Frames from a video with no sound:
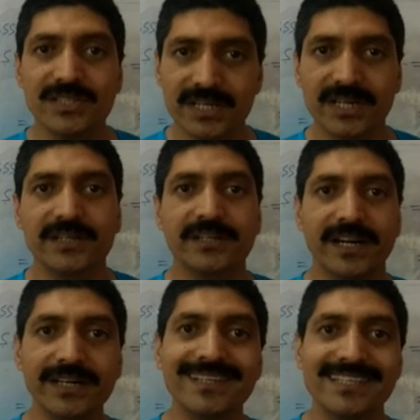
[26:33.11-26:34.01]

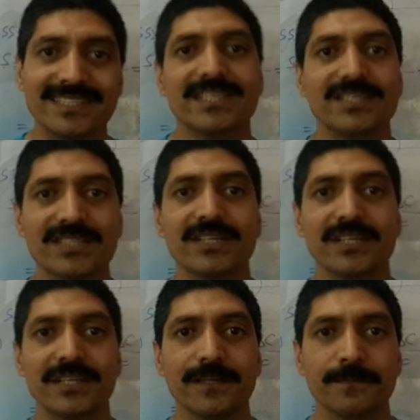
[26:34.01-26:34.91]
360
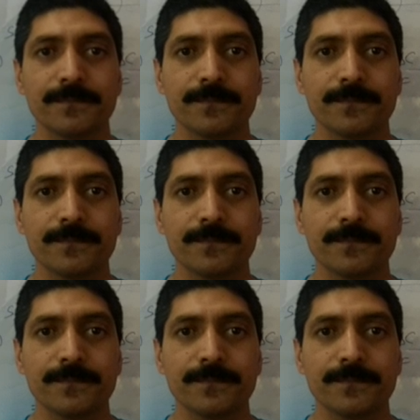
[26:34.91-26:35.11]
degree.